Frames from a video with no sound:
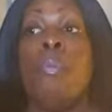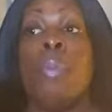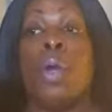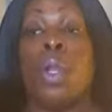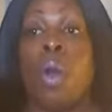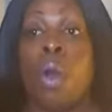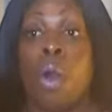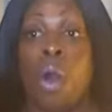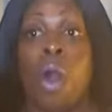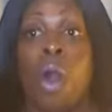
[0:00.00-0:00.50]

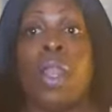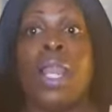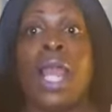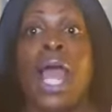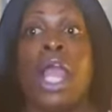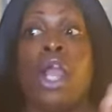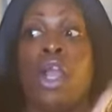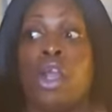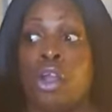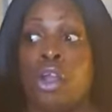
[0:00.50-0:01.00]
But all
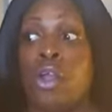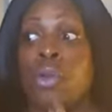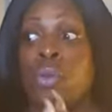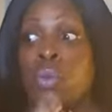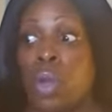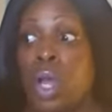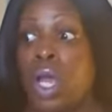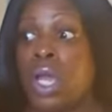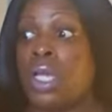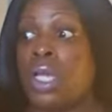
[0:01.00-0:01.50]
I
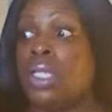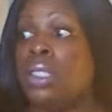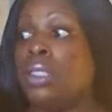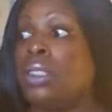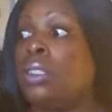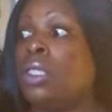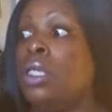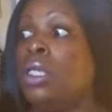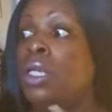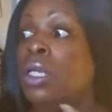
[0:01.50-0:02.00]
heard was,
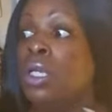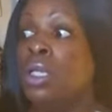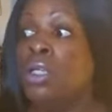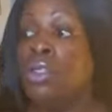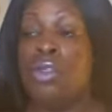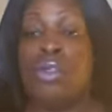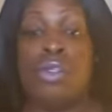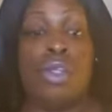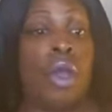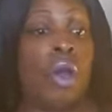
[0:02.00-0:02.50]

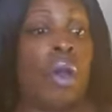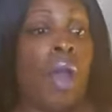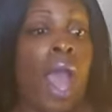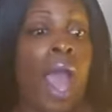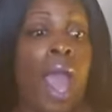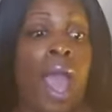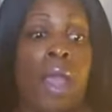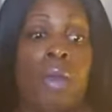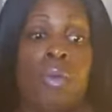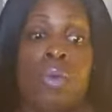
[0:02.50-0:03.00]
you know,
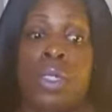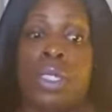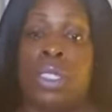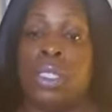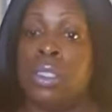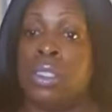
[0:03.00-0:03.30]
I had